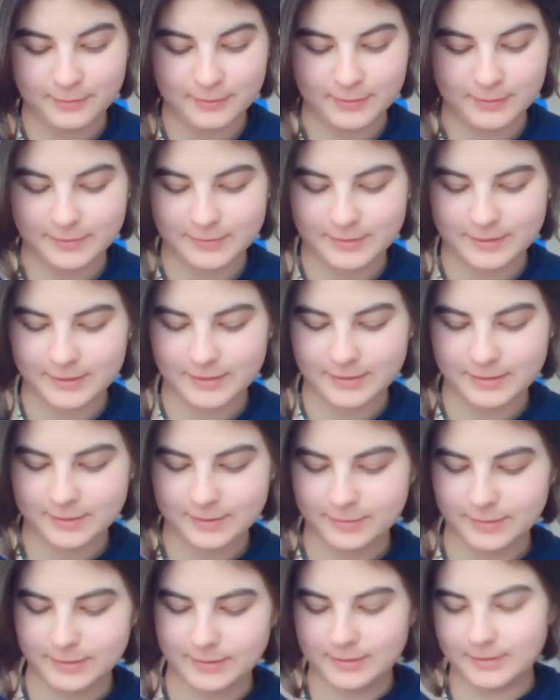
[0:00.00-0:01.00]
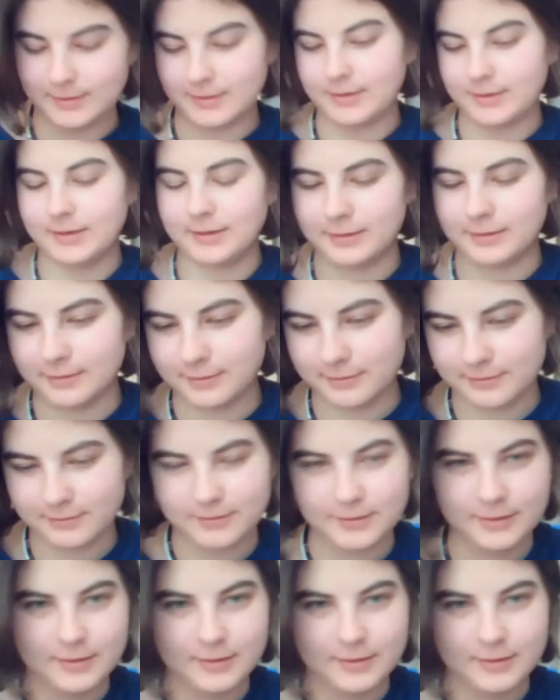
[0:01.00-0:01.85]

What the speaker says: I was like sweating and